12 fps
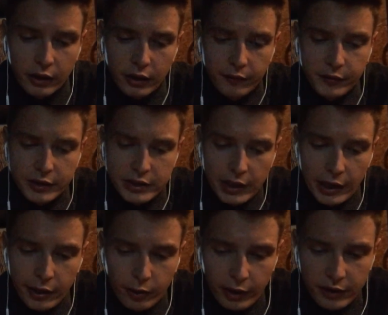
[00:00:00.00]
If the TI
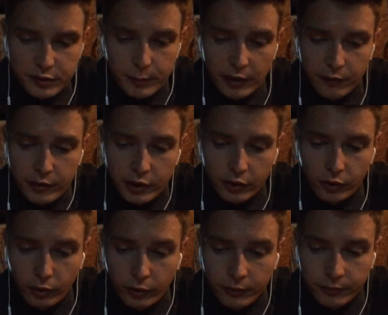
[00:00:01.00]
arrives by
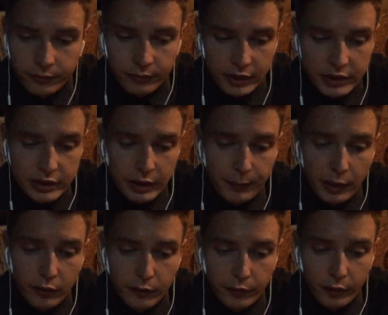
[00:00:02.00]
vehicle, they step
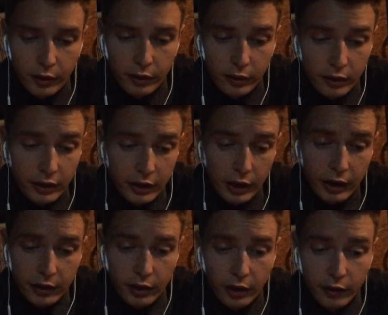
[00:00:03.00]
out in front
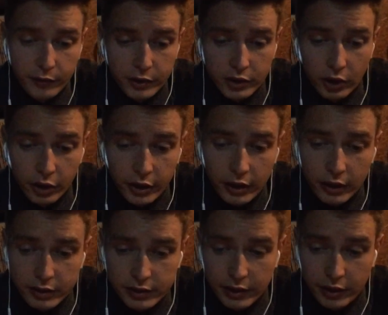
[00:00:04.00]
of the target
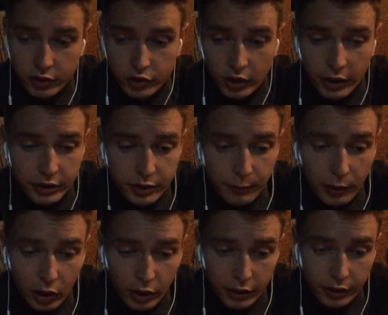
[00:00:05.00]
as they are trying to
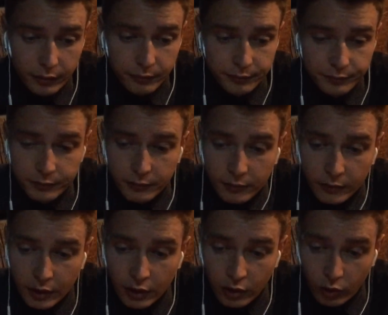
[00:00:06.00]
park
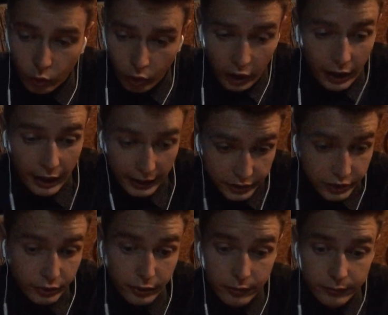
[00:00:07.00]
or
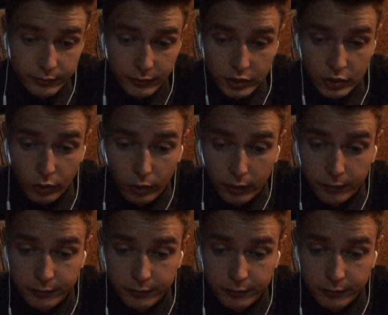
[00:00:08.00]
enter the store.